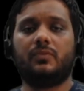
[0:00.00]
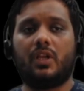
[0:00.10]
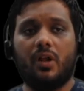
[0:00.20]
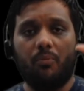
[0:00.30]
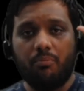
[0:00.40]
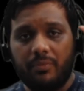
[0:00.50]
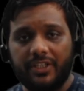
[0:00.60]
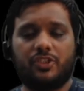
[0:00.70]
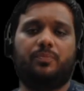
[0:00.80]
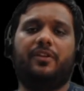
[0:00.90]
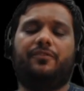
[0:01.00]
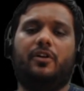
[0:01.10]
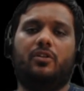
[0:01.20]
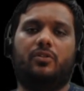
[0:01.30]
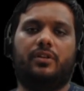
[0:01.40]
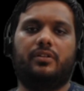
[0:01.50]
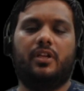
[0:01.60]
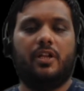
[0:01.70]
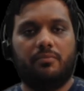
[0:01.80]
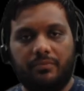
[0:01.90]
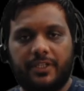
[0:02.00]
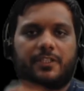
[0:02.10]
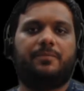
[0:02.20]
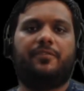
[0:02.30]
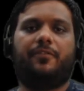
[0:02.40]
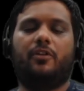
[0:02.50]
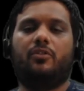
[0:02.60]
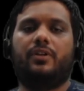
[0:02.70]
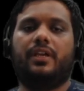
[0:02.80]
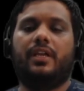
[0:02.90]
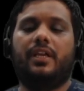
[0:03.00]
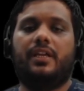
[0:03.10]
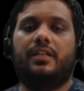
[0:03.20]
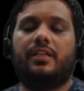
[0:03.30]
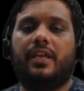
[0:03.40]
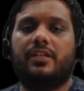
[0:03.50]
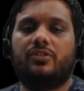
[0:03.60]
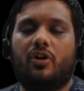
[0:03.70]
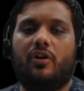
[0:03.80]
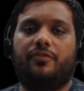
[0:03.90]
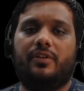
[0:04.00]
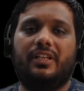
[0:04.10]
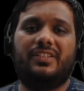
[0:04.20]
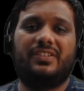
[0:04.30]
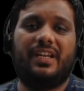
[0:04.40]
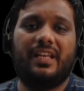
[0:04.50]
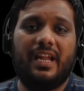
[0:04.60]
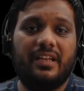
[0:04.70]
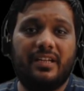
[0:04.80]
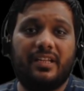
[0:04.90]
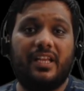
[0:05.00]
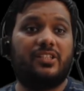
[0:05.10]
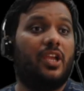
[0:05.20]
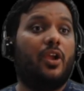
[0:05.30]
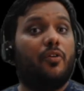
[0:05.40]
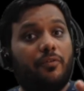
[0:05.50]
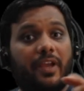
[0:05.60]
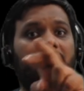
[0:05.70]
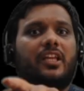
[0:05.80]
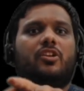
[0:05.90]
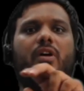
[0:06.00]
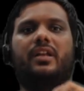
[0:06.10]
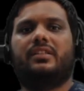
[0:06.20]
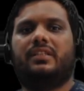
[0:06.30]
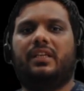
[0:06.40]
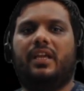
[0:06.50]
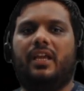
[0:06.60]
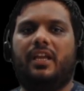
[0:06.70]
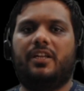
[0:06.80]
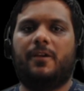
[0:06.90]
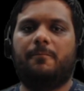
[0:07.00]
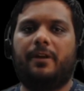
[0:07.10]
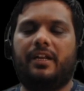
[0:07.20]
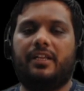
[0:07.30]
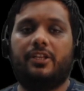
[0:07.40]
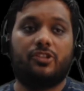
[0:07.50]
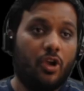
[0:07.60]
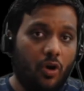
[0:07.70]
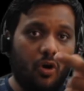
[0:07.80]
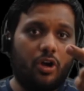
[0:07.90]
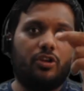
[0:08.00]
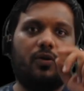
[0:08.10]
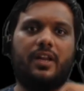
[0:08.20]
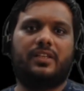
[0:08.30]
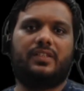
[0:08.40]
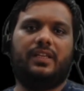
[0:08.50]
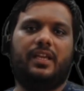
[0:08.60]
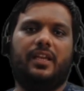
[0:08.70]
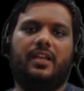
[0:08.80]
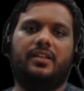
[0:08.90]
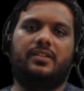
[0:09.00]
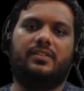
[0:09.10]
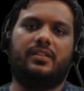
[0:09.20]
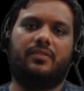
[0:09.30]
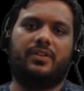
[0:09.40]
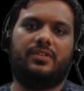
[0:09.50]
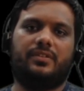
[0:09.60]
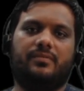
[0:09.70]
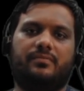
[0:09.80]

must be followed in case of listed entities, whether you are a CA in practice or you are a CA in service.